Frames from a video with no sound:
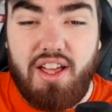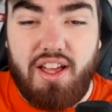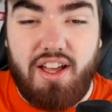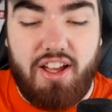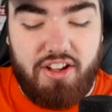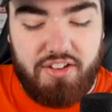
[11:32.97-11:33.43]

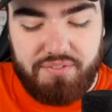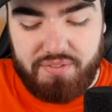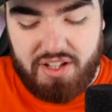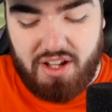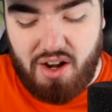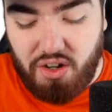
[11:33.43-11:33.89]

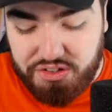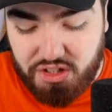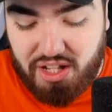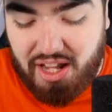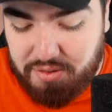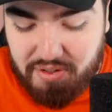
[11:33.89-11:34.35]
But yeah,
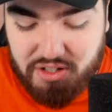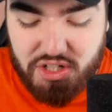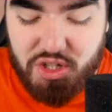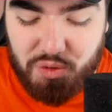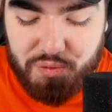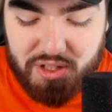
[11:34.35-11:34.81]
also guys, make
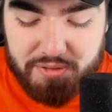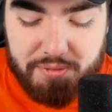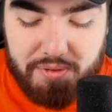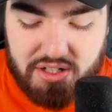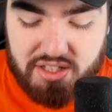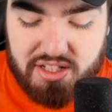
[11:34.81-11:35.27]
sure you do pick up a
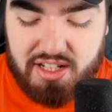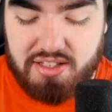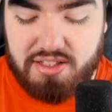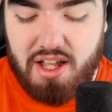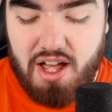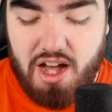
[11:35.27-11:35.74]
box of
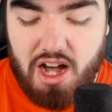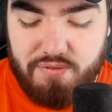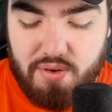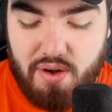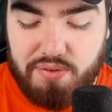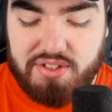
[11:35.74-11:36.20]
these off
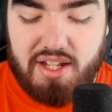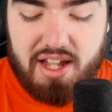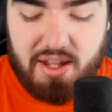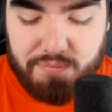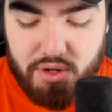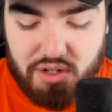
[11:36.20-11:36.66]
my
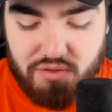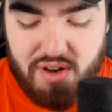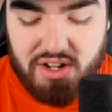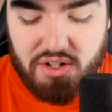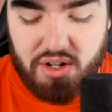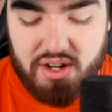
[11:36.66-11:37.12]
website,
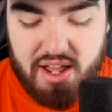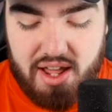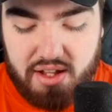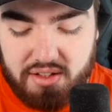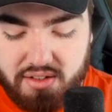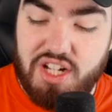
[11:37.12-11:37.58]

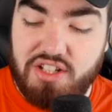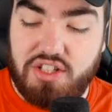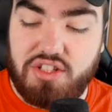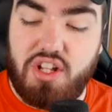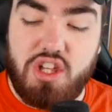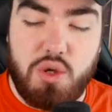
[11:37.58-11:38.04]
Pokerand.net.
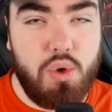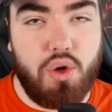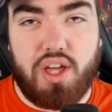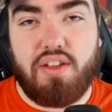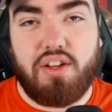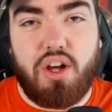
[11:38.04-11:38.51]
Chances are you
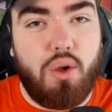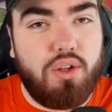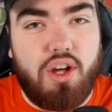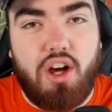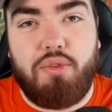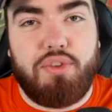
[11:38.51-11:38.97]
will get the
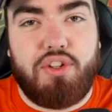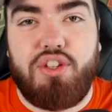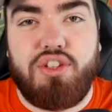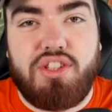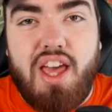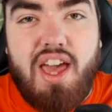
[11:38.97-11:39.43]
gold card
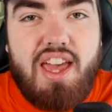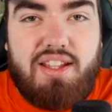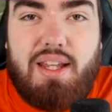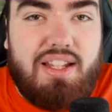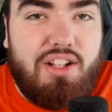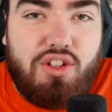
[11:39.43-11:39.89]
because
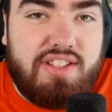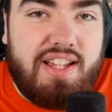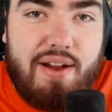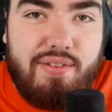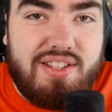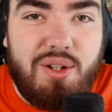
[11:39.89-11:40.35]
it looks
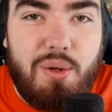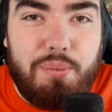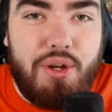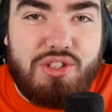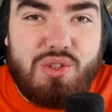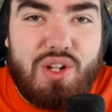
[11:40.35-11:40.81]
like every single
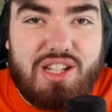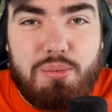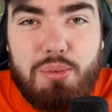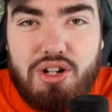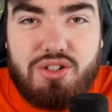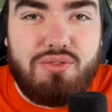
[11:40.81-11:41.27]
person who gets
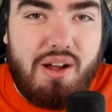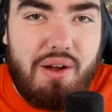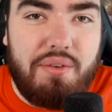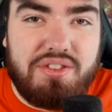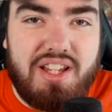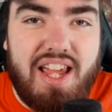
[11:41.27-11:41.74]
a box from my
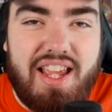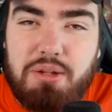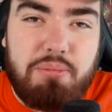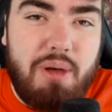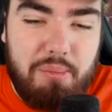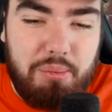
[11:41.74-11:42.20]
website
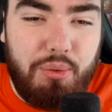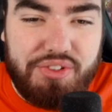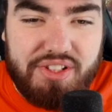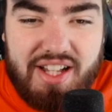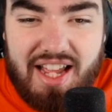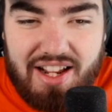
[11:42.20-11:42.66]
gets better
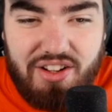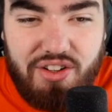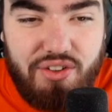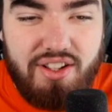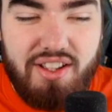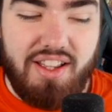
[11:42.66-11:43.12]
pulls than I
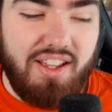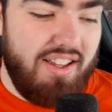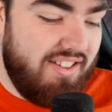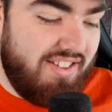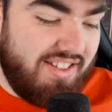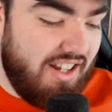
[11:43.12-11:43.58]
do.
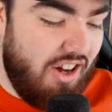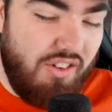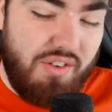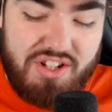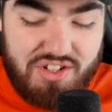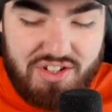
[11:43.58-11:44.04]

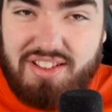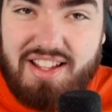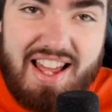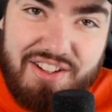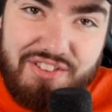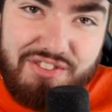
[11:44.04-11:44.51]
So, which is just
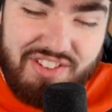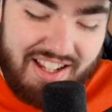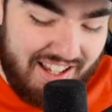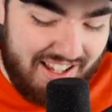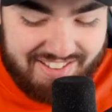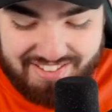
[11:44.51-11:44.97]
life,
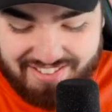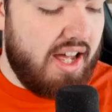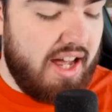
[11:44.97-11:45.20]
I guess.